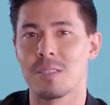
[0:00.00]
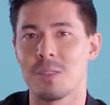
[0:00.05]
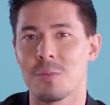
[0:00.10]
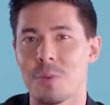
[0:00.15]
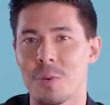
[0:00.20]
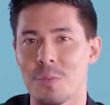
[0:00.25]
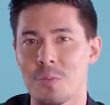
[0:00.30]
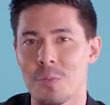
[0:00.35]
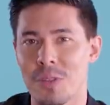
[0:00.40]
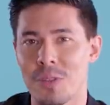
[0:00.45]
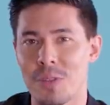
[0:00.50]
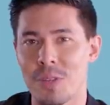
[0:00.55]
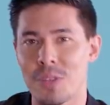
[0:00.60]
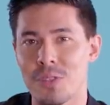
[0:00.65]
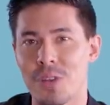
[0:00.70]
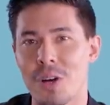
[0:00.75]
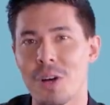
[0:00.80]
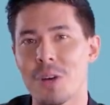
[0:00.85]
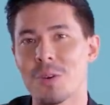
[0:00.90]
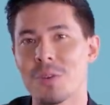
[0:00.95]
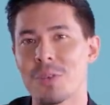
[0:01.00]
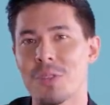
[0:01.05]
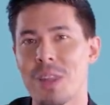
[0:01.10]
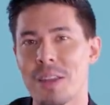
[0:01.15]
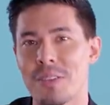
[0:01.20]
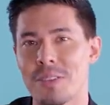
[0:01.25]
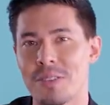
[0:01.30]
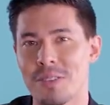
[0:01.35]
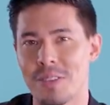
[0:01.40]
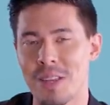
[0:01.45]
someone with the toe.
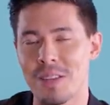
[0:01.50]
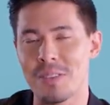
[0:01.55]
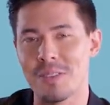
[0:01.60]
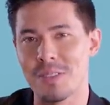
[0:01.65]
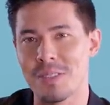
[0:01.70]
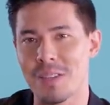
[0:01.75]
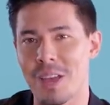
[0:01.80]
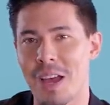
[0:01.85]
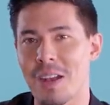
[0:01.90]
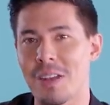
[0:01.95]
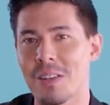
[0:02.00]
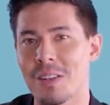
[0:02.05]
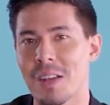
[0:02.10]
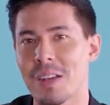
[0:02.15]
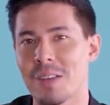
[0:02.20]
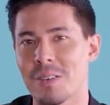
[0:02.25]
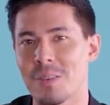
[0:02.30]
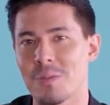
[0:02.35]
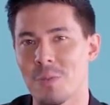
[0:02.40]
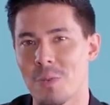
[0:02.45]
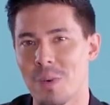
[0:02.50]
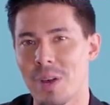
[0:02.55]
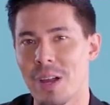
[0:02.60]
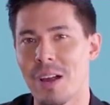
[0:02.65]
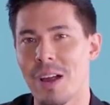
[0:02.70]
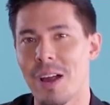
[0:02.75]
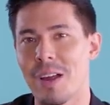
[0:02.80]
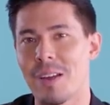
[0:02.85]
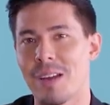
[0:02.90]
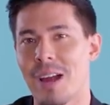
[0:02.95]
That's kinda like
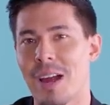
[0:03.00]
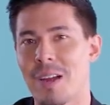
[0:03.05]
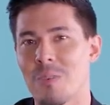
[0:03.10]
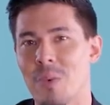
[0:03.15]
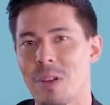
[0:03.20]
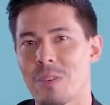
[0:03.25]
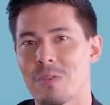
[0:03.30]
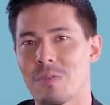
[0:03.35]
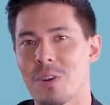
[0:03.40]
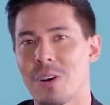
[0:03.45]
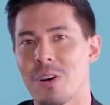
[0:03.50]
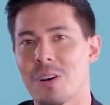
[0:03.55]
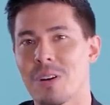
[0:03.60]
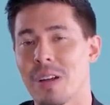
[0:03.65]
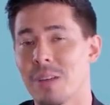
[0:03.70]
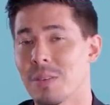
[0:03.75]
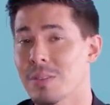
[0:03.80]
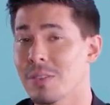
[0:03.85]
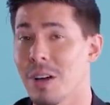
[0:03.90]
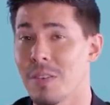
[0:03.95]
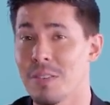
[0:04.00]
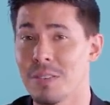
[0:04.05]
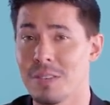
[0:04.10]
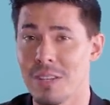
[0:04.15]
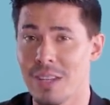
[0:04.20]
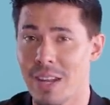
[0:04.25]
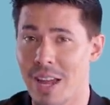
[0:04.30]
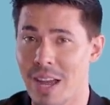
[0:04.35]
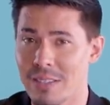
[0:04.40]
where I went wrong. It was obviously an